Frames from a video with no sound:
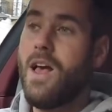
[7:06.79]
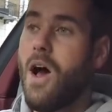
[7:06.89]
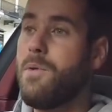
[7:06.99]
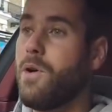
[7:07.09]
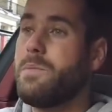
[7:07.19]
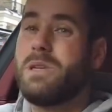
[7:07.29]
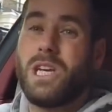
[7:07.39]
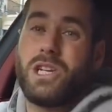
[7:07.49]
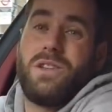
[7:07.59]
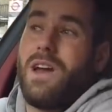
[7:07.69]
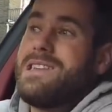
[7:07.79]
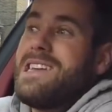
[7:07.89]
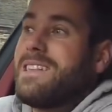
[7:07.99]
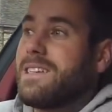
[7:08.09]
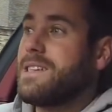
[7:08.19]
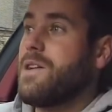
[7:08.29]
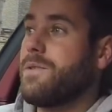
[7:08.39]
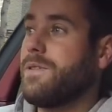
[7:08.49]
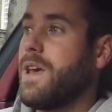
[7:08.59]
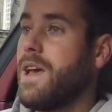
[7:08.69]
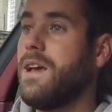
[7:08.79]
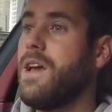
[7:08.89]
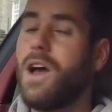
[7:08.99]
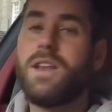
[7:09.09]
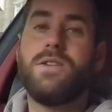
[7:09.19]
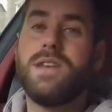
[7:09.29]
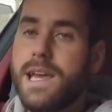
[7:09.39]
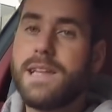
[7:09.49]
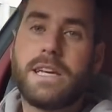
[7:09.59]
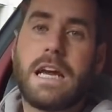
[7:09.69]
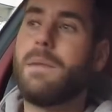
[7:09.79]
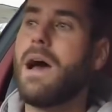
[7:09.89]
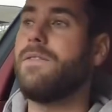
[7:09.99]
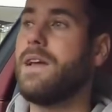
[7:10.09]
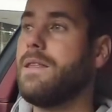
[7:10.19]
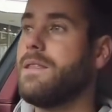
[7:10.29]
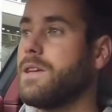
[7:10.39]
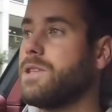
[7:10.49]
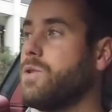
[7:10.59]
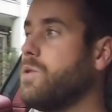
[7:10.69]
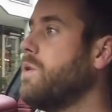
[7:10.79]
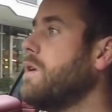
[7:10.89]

I'm not in a position that I need to sell the thing. I don't need to come out of anything at all,